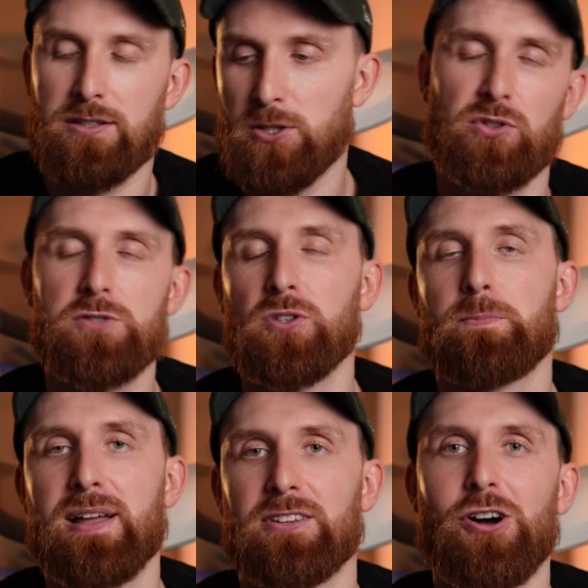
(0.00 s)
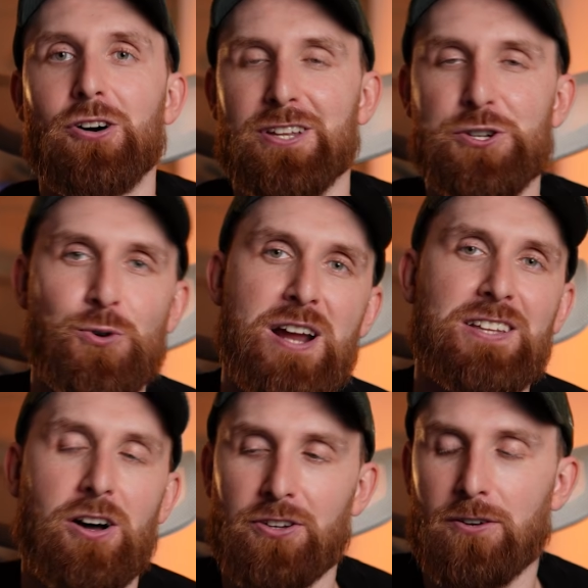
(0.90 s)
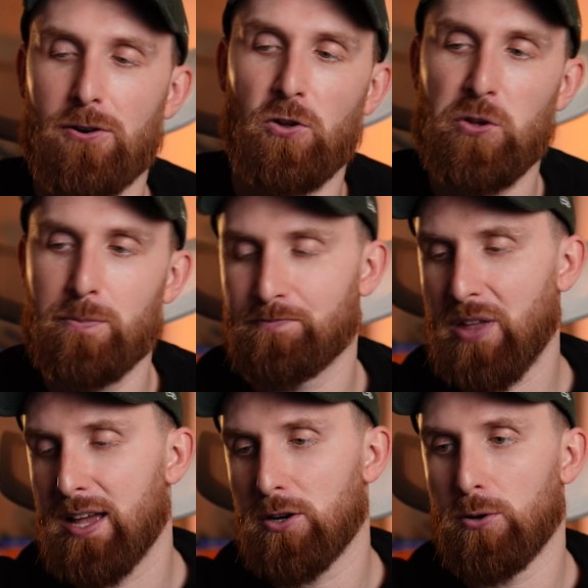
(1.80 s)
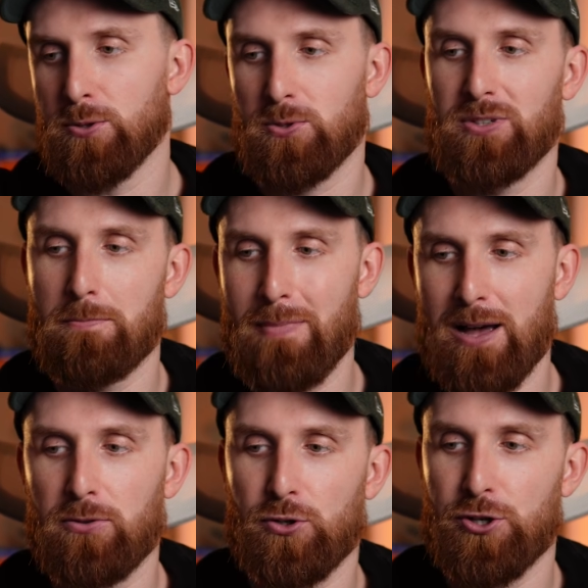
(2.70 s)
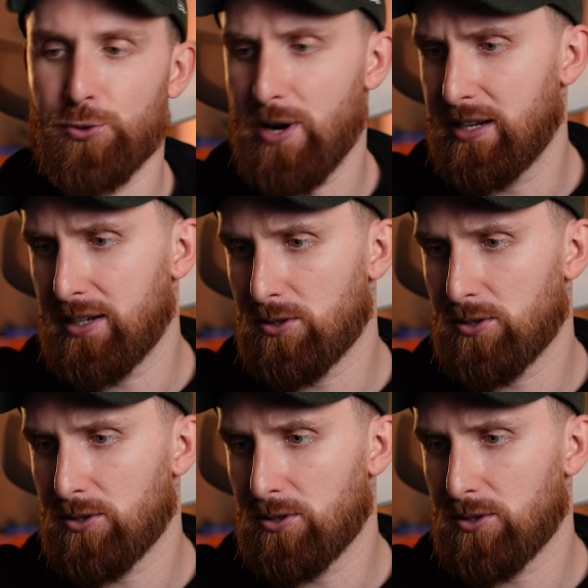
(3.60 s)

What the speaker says: So this will depend on the trade, on the volume, and also the amount you're trading.